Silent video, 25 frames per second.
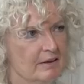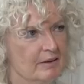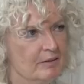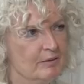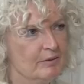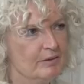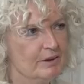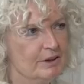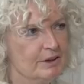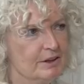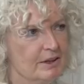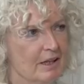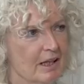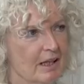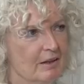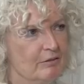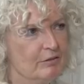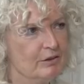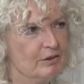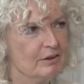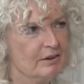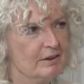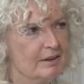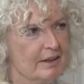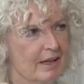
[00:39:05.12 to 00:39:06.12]
which I
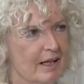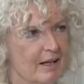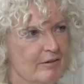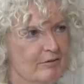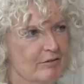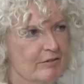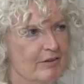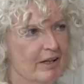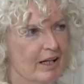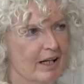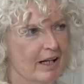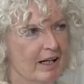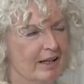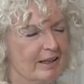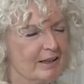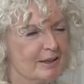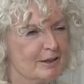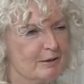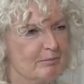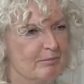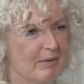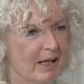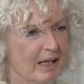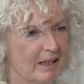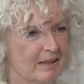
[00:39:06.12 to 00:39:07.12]
wouldn't have
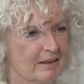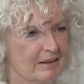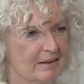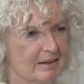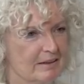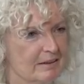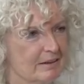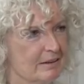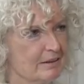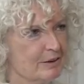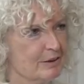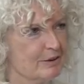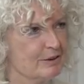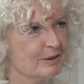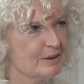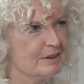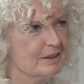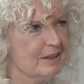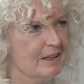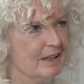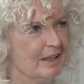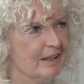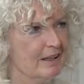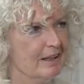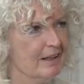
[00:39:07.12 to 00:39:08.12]
expected to
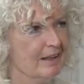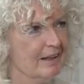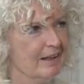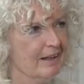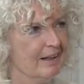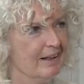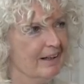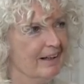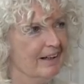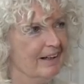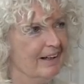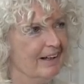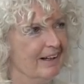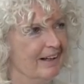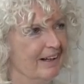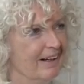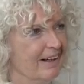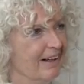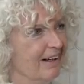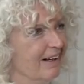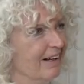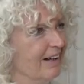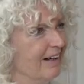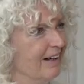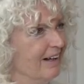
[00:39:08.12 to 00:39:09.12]
say
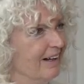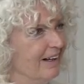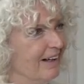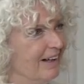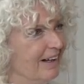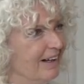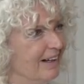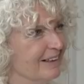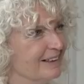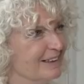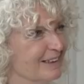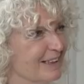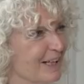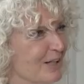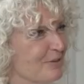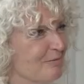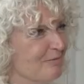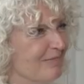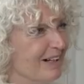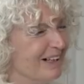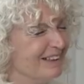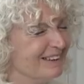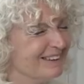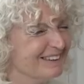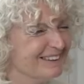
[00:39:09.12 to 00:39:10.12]
a Zen
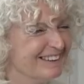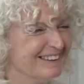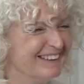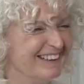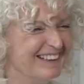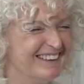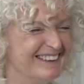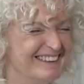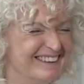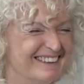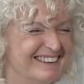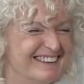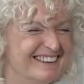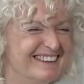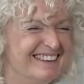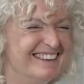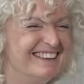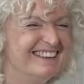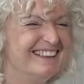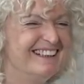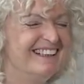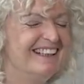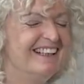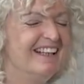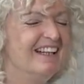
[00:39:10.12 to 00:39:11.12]
master.
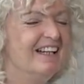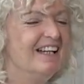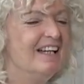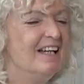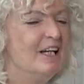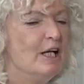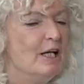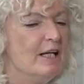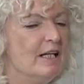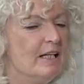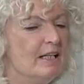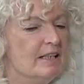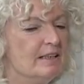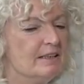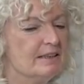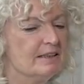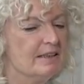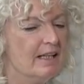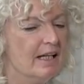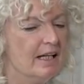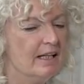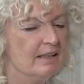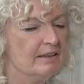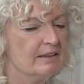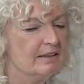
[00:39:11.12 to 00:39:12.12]
He
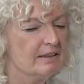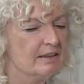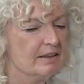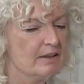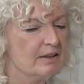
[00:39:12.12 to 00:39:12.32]
said,